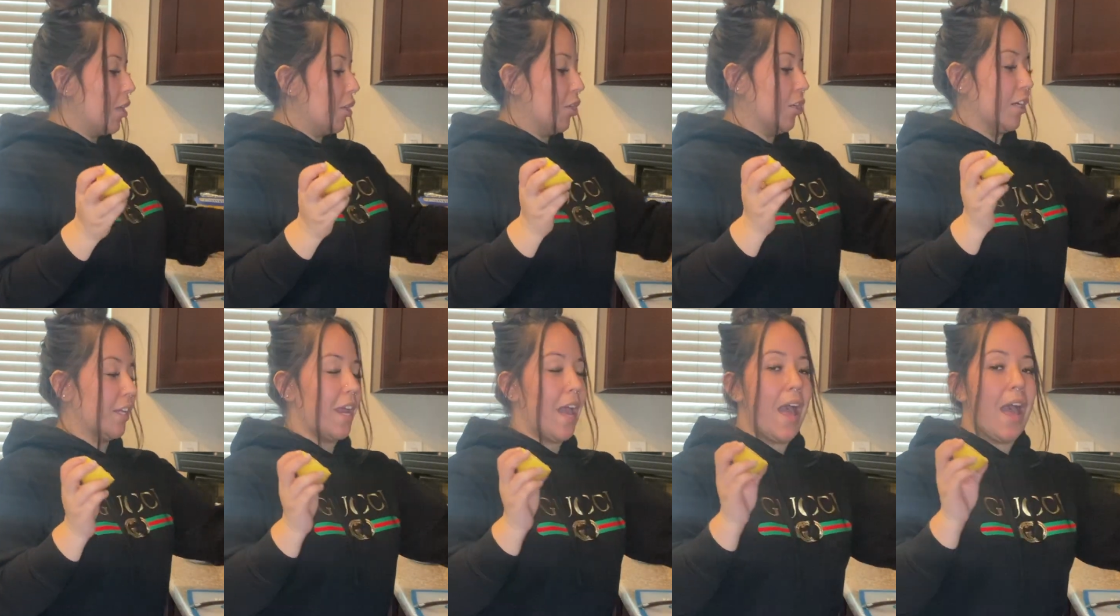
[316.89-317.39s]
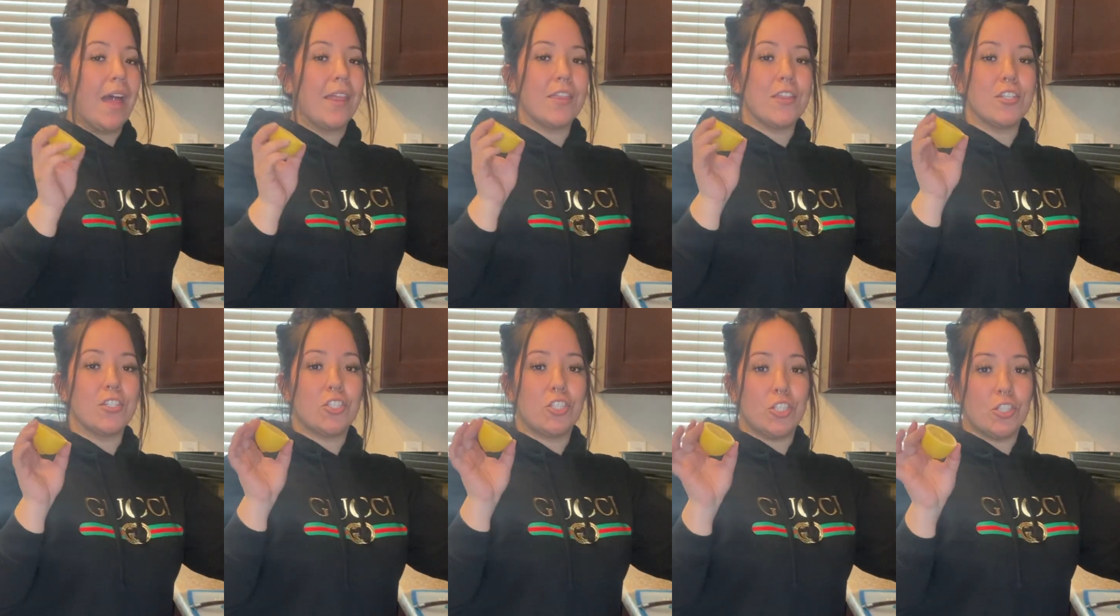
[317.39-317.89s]
You're gonna add
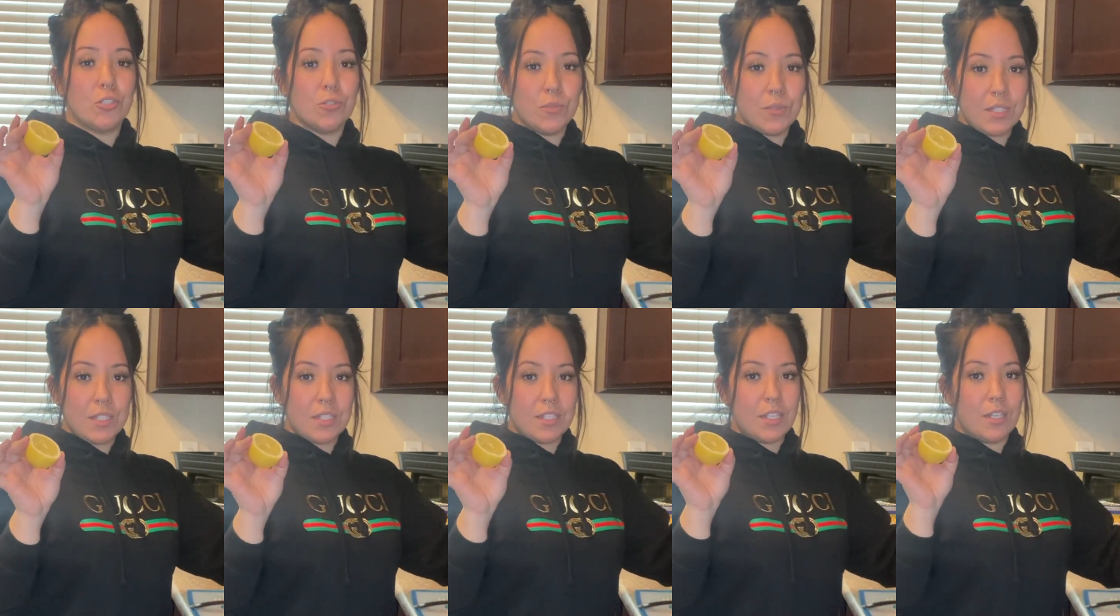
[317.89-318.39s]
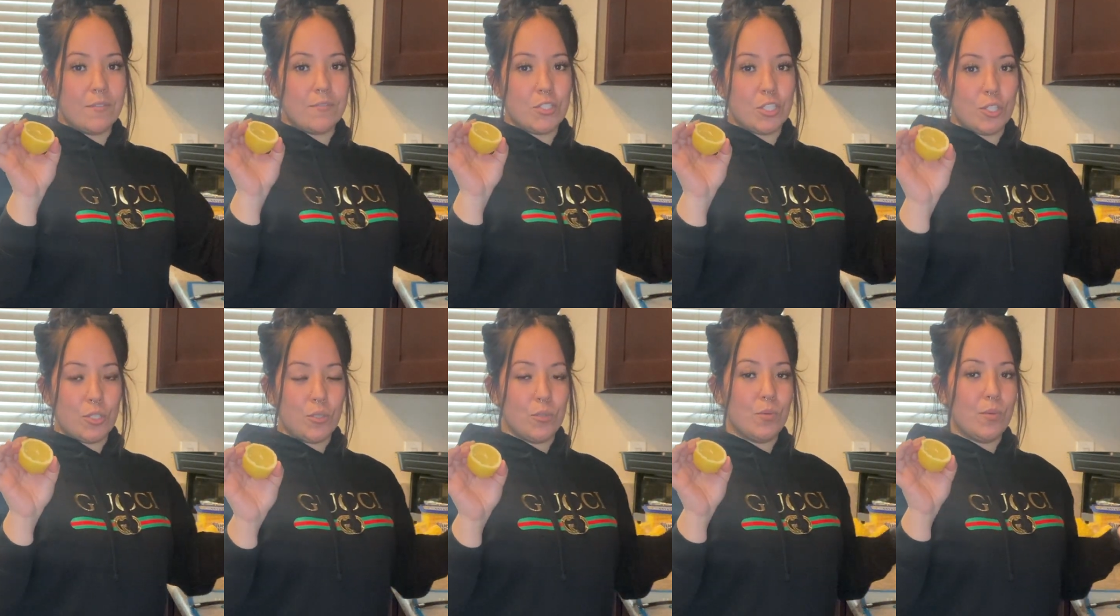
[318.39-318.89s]
the juice of
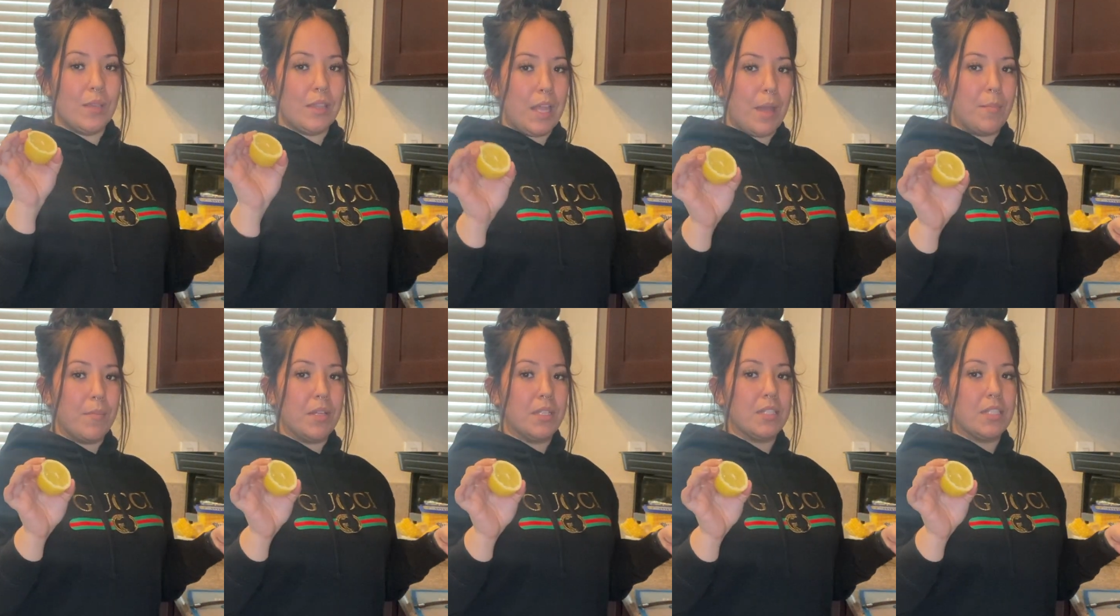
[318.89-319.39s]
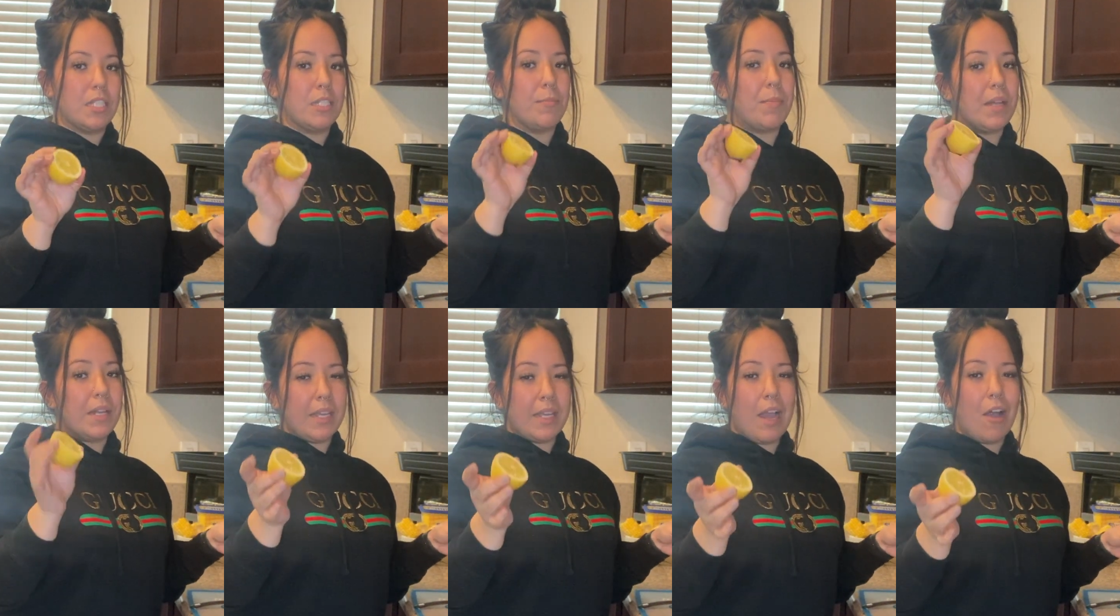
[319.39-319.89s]
2 lemons,
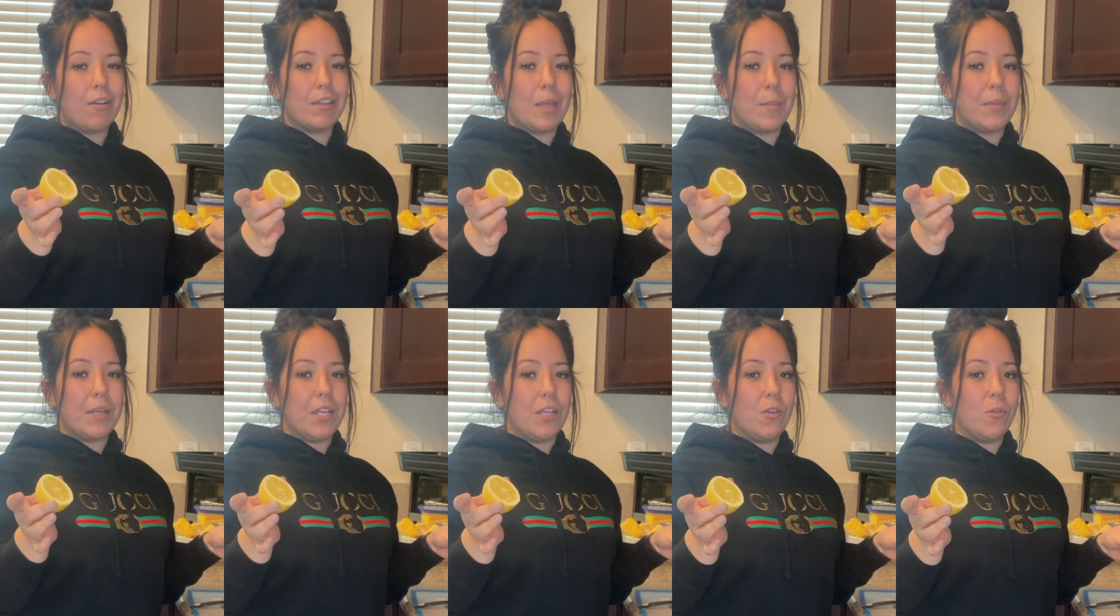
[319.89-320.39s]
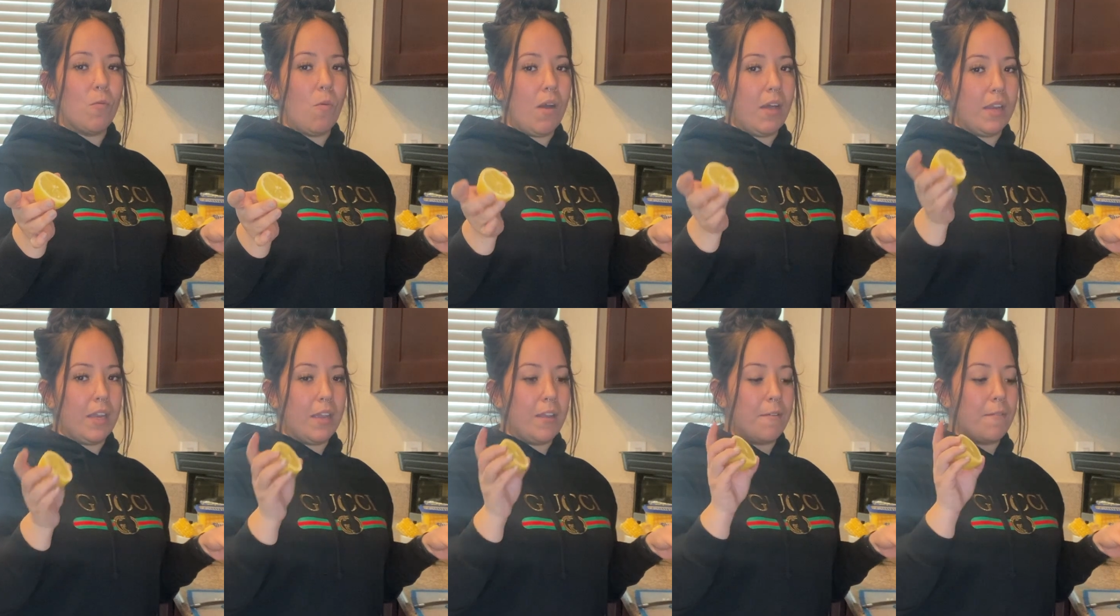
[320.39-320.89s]
depending how lemony you
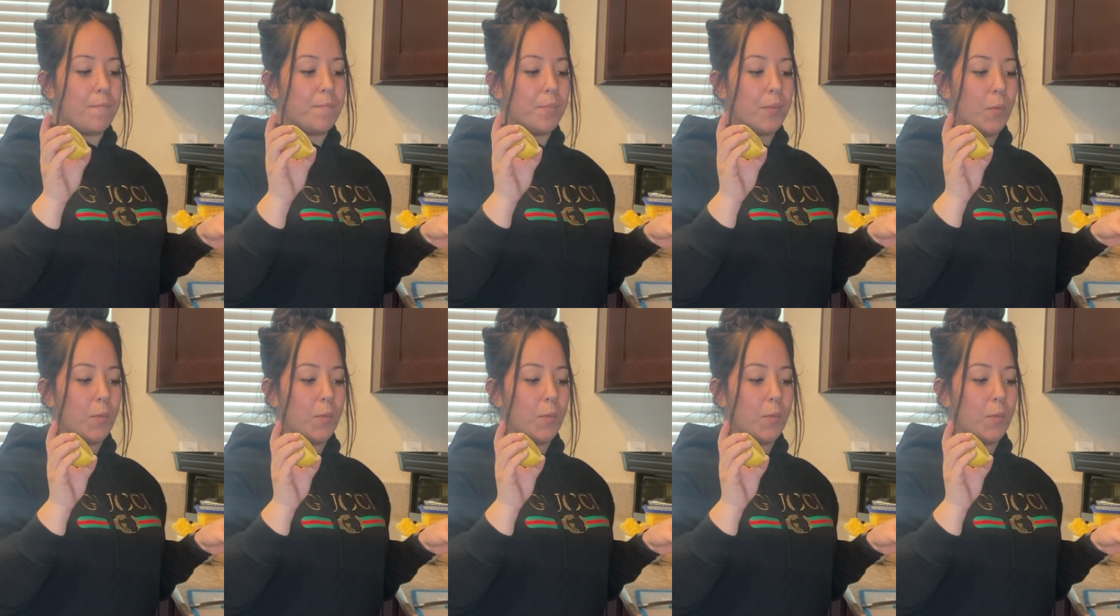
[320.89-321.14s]
want it.